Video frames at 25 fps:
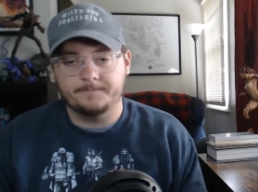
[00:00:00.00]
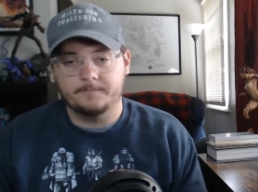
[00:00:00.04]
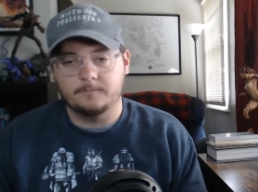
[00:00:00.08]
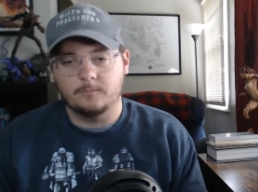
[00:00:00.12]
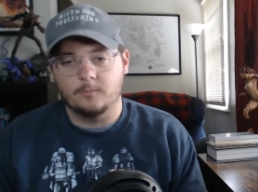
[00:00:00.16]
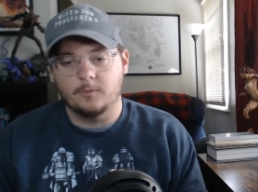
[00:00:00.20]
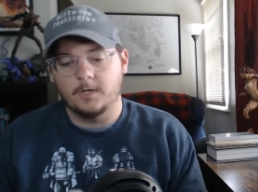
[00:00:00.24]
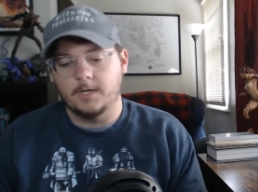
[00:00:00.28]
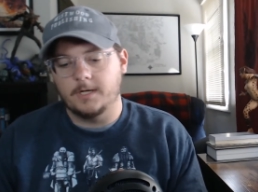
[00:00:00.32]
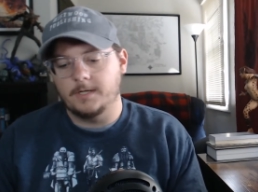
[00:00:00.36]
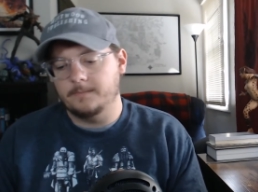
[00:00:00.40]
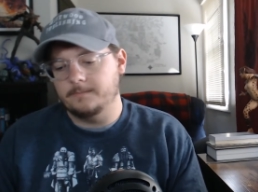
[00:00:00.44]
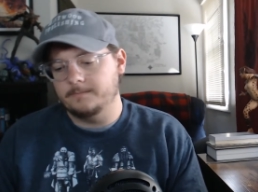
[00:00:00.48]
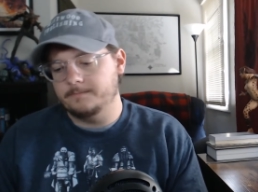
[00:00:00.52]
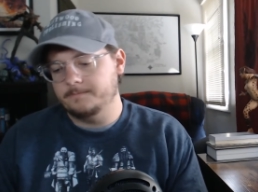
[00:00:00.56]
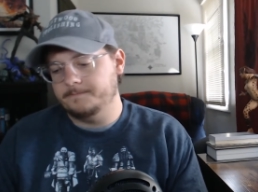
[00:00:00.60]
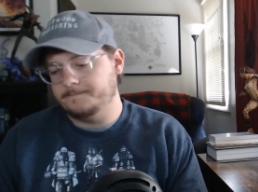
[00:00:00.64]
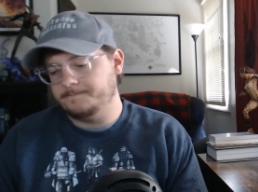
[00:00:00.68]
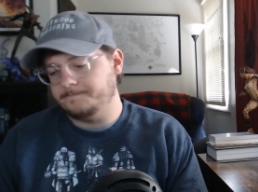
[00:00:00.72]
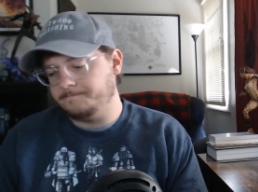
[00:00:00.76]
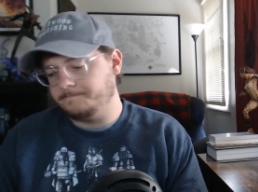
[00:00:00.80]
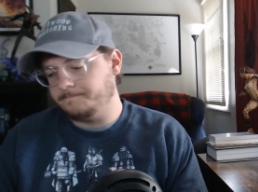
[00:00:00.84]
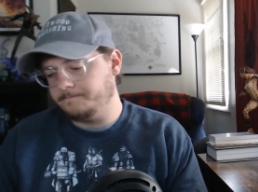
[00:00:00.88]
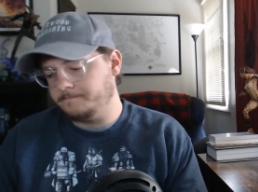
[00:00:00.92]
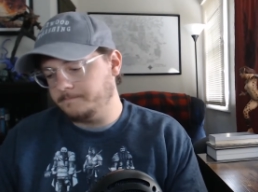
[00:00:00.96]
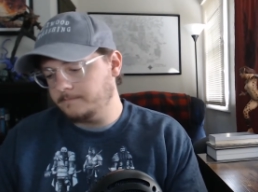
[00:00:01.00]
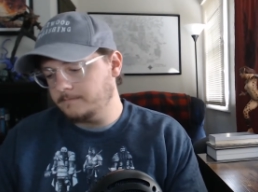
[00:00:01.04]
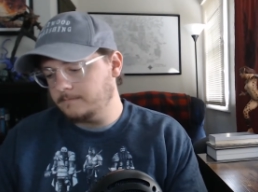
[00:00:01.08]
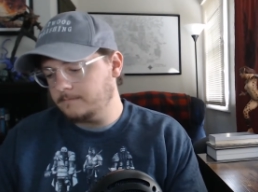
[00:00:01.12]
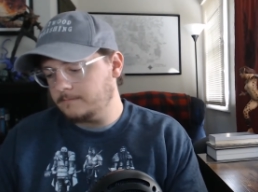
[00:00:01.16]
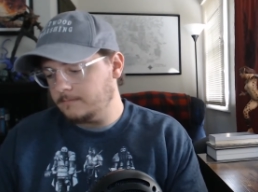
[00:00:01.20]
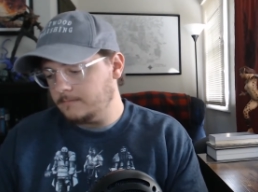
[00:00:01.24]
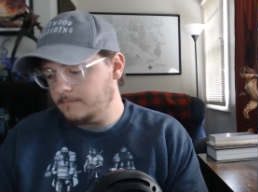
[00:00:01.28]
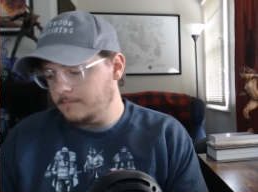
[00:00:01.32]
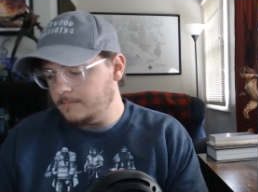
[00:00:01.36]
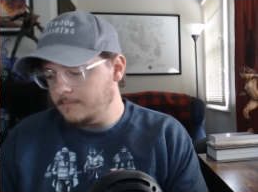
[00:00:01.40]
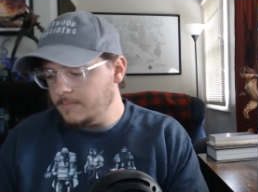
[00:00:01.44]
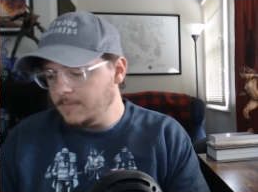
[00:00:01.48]
right?
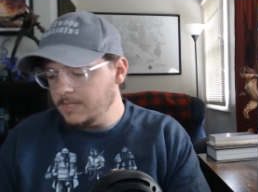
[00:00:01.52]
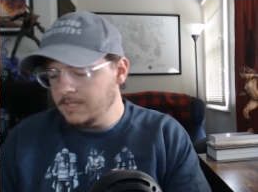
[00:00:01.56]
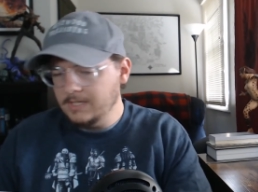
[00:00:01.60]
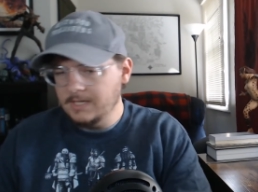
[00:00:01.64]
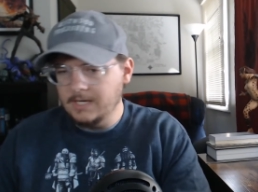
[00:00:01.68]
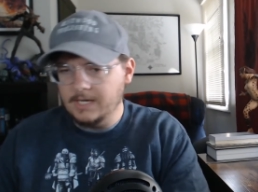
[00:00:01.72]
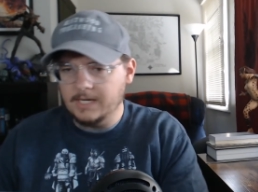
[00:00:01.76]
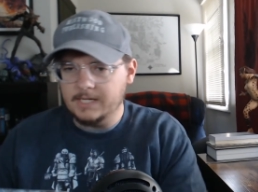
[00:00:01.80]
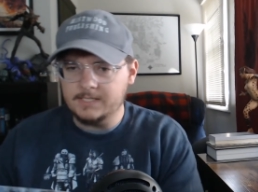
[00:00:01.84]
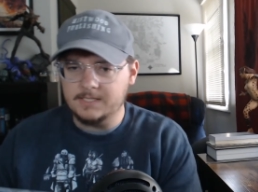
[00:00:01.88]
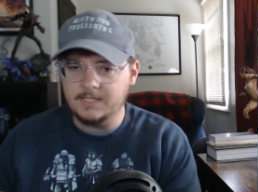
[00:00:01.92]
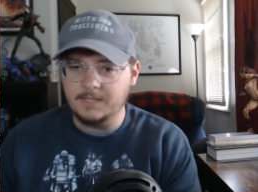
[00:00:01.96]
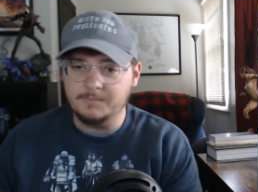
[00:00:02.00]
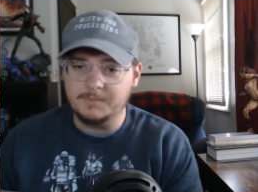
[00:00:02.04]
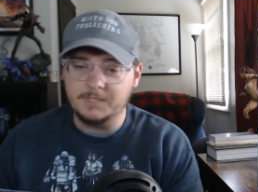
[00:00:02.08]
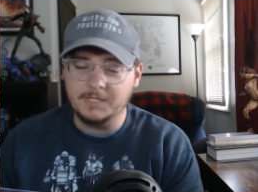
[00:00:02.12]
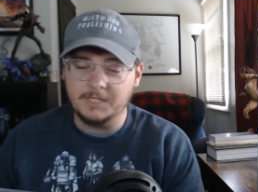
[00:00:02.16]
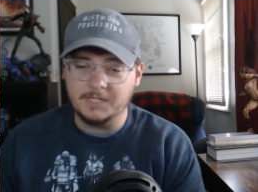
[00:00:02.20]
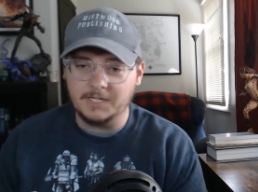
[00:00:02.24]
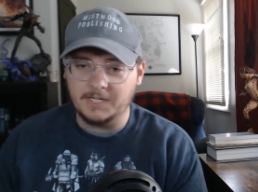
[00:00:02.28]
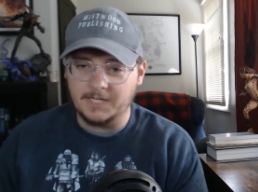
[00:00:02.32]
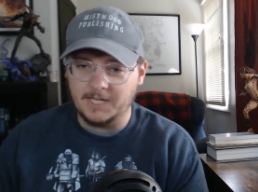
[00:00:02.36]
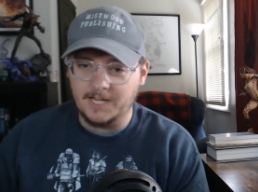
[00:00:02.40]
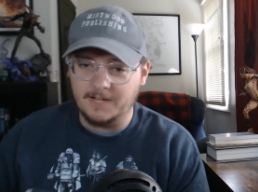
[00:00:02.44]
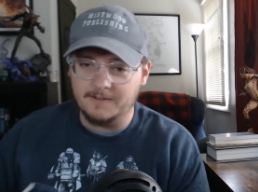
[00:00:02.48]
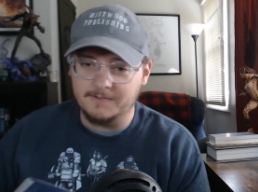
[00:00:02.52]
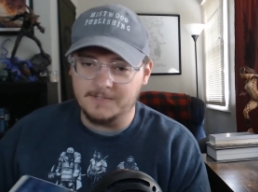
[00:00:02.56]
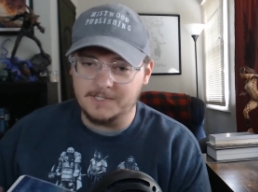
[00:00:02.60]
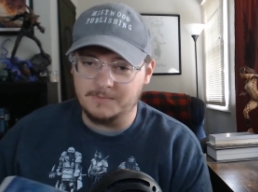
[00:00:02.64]
Except it can have some